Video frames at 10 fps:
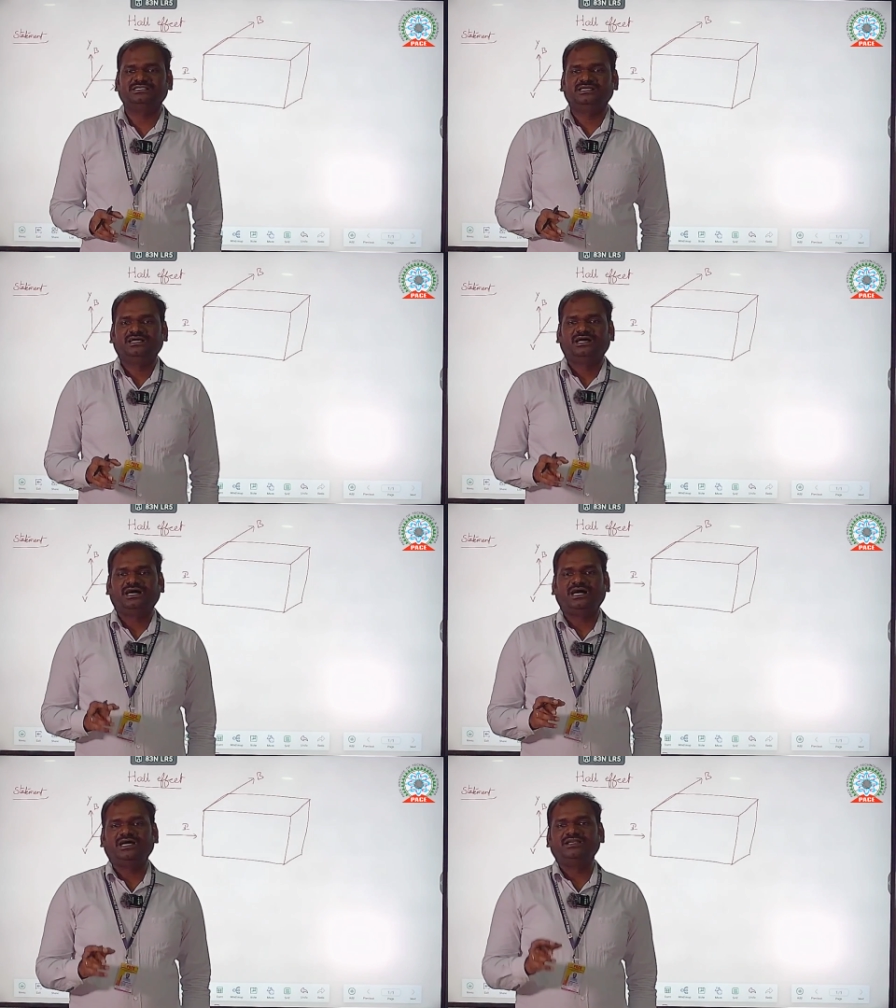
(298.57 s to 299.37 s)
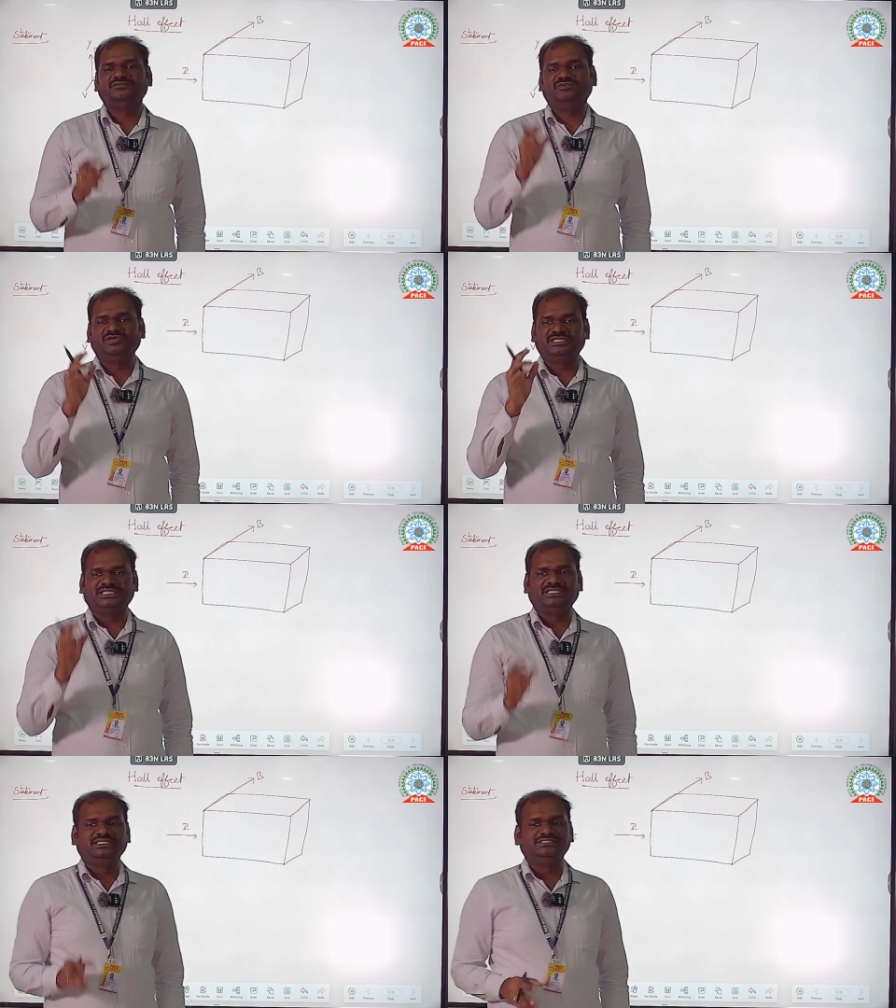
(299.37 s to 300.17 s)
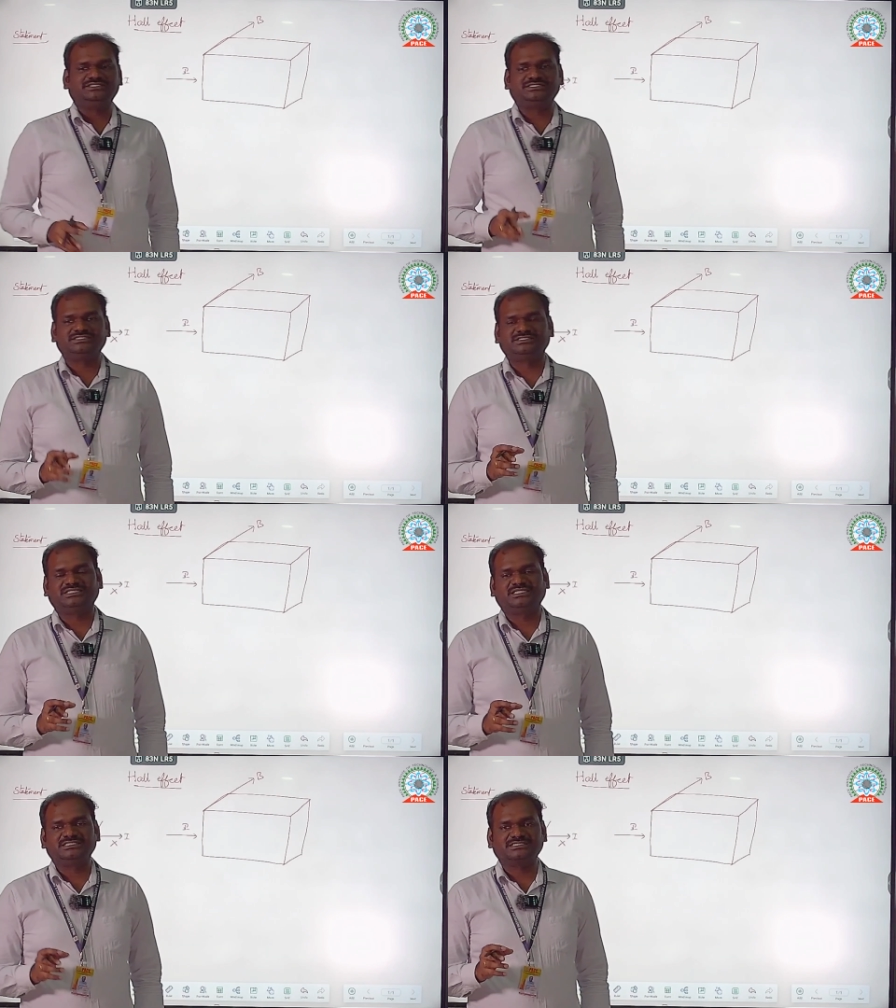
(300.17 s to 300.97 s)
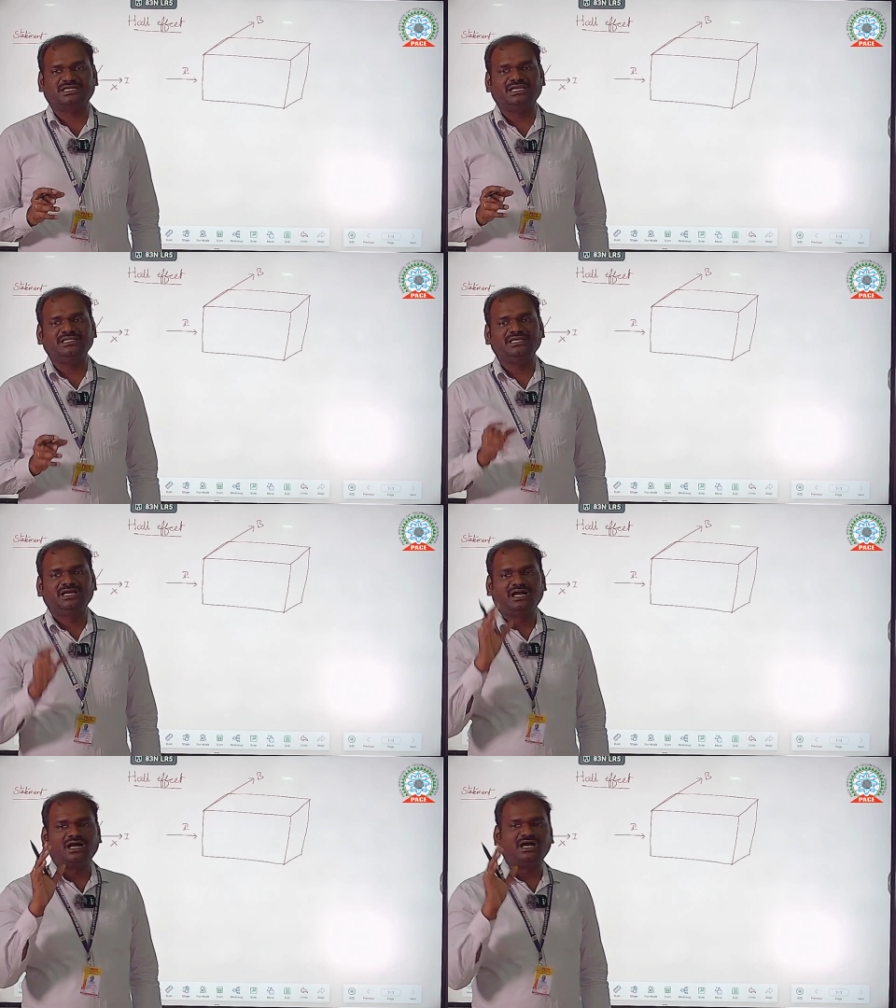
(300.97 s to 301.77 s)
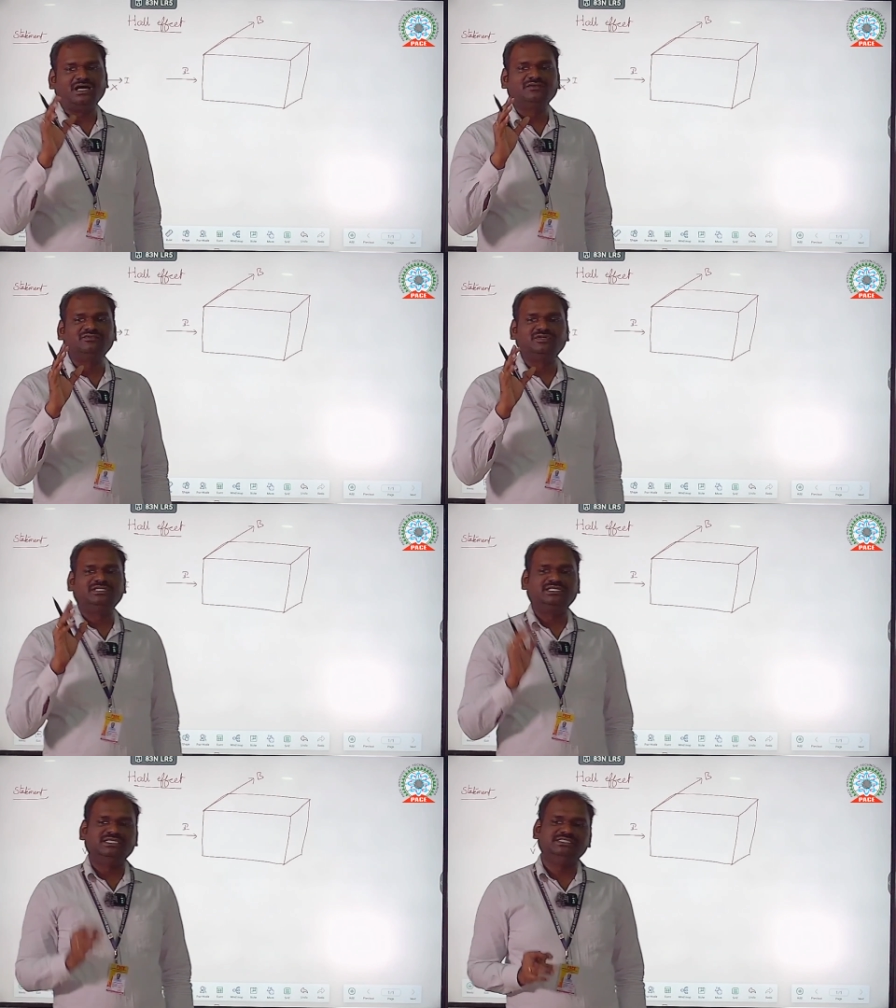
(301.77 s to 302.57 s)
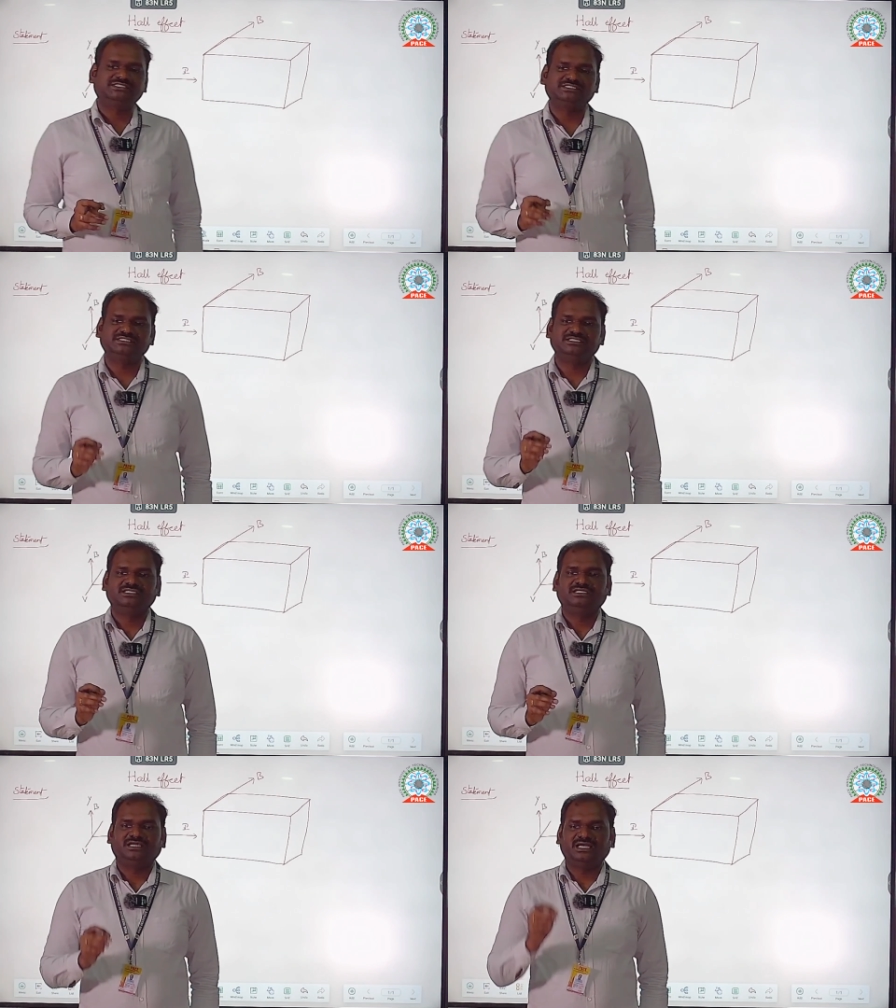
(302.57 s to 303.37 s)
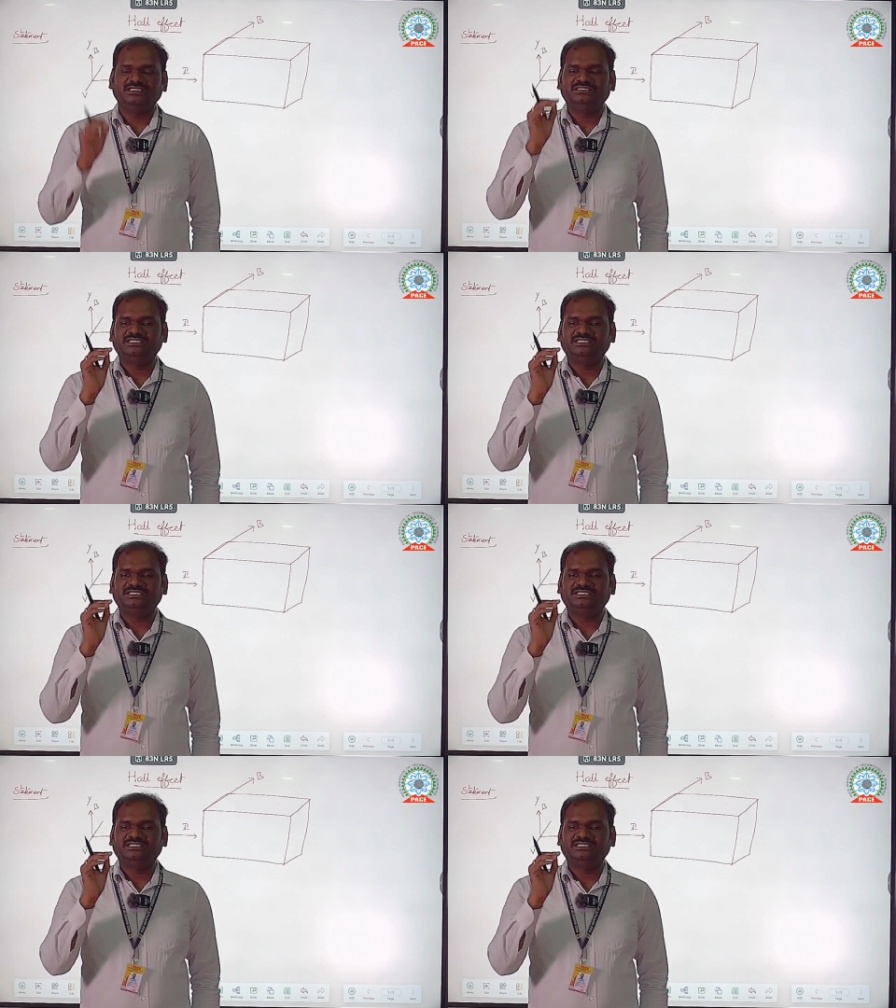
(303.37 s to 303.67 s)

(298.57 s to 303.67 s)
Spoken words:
Hall voltage, that is called Hall voltage, and this